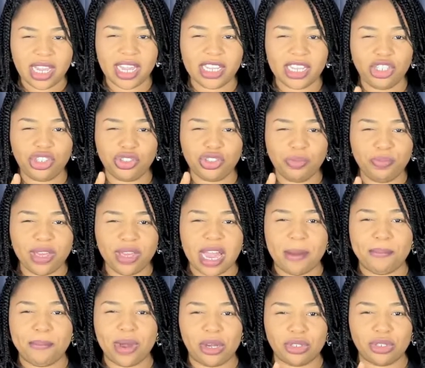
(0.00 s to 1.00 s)
It should be
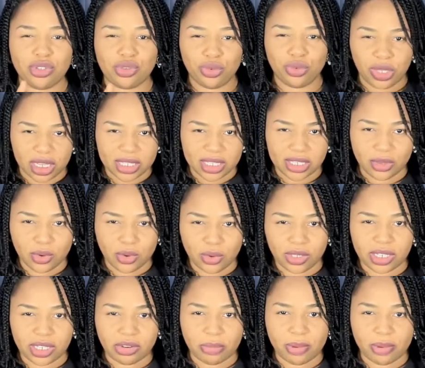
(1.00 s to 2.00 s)
about 2 years ago,
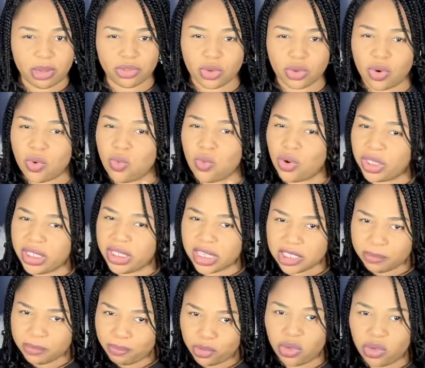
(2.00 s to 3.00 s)
thereabout, or 1
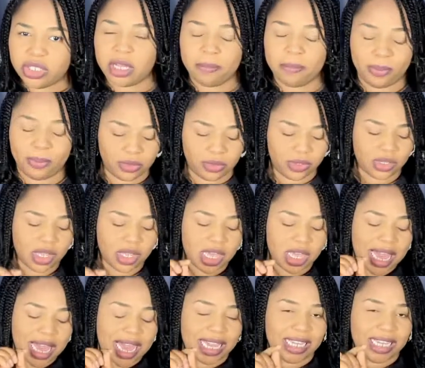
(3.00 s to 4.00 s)
year plus.
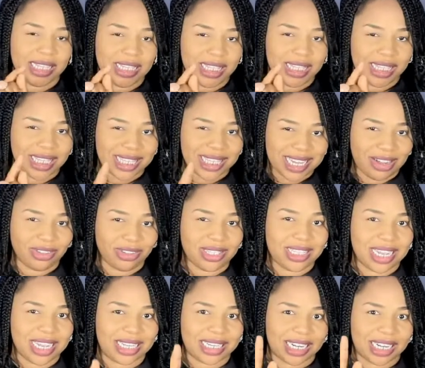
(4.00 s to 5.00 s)
I
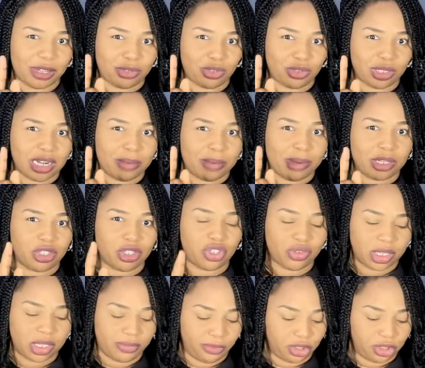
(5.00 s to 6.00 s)
dealt that, and I was talking about
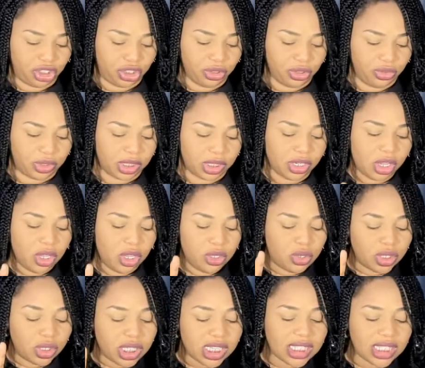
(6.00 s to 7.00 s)
stress for children.
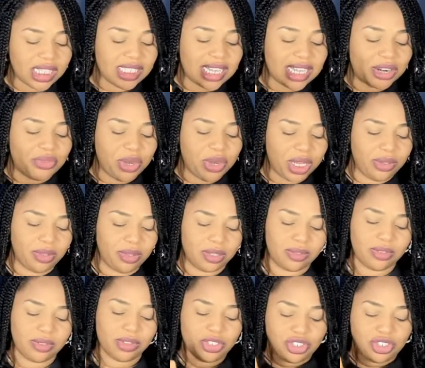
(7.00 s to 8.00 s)
So these things are real.
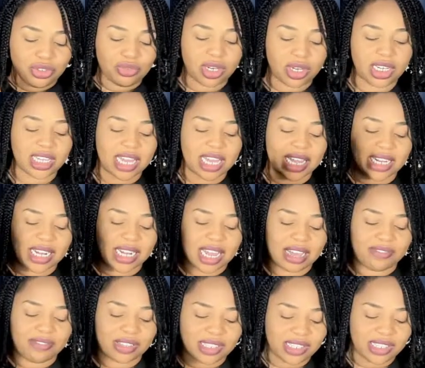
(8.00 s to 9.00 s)
Children can
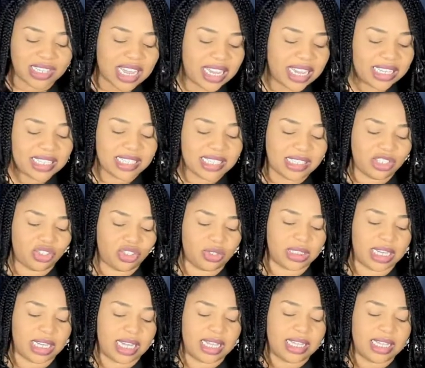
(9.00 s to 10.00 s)
have anxiety
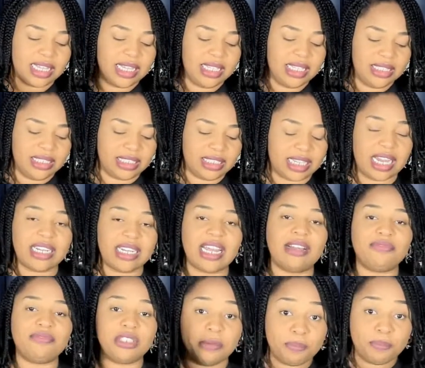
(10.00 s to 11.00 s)
disorder. They can
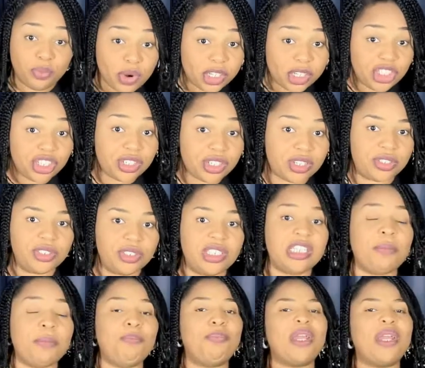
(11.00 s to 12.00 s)
have depression,
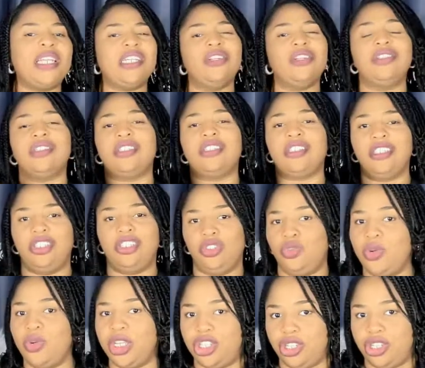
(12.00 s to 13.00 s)
depending on the
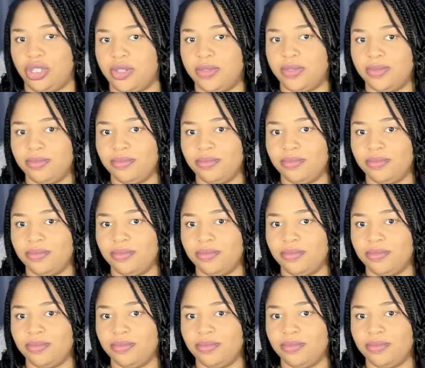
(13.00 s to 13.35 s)
situation.